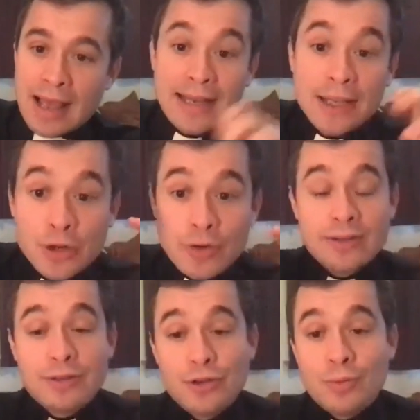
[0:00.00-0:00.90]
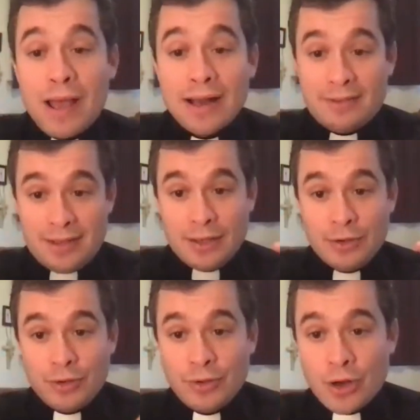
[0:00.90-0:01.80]
he created
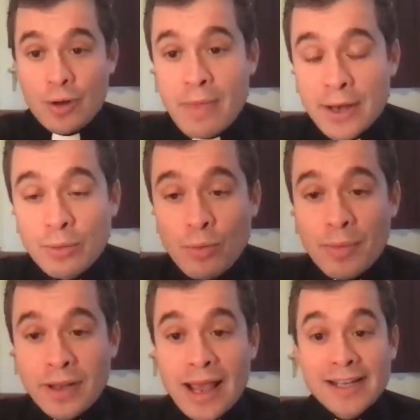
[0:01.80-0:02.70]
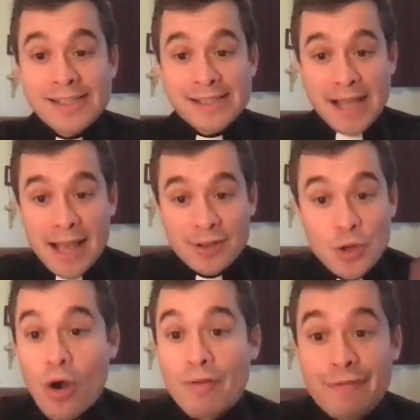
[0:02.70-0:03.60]
humanity, you know, men and women. And he said,
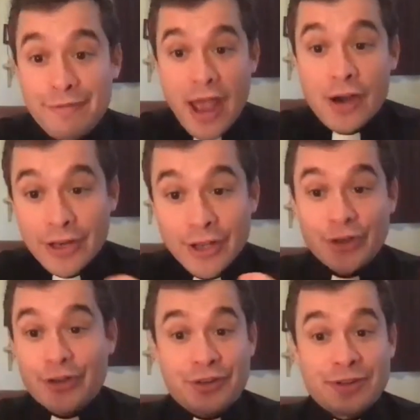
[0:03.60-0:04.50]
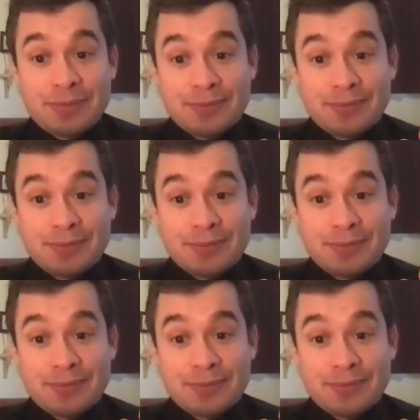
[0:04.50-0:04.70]
you are very good.